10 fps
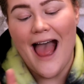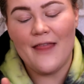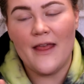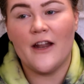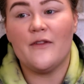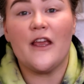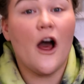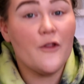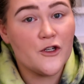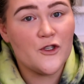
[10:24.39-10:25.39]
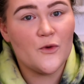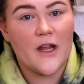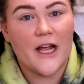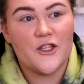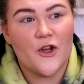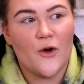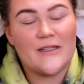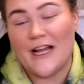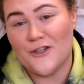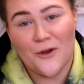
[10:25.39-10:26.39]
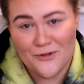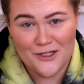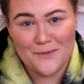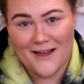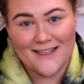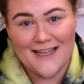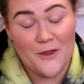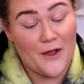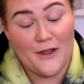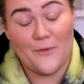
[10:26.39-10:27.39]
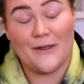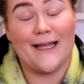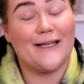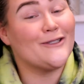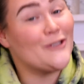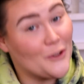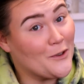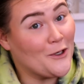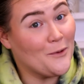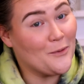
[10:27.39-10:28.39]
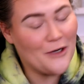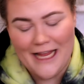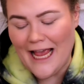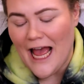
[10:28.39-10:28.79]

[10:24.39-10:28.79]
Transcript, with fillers: And then the other two that I chose, I chose just because I thought they were like super duper pretty.